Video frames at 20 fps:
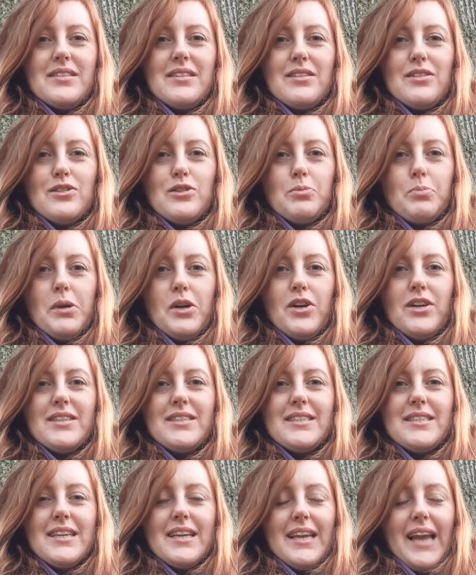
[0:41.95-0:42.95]
spirit,
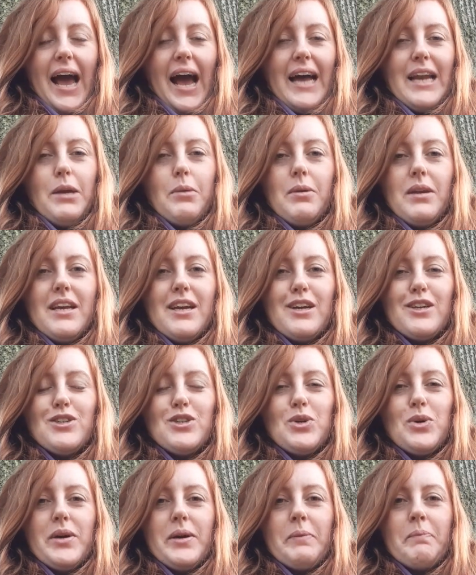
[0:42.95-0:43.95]
and anybody can
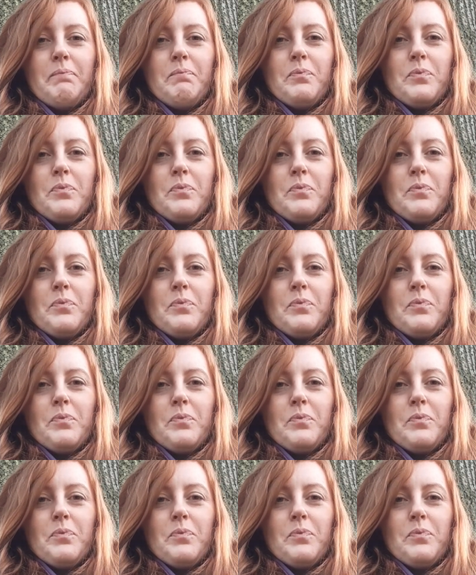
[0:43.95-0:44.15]
do it.